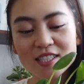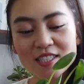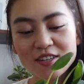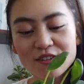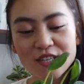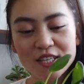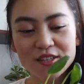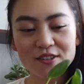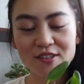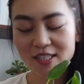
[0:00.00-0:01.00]
It's so
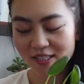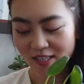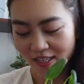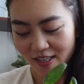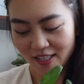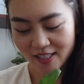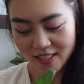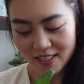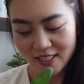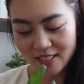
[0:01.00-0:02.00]
cute.
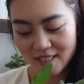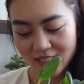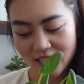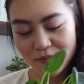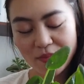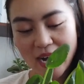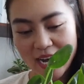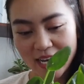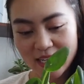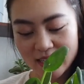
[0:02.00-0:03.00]
This is the
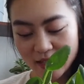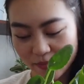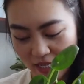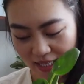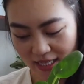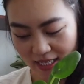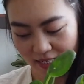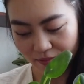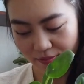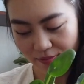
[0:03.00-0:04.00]
Pilea.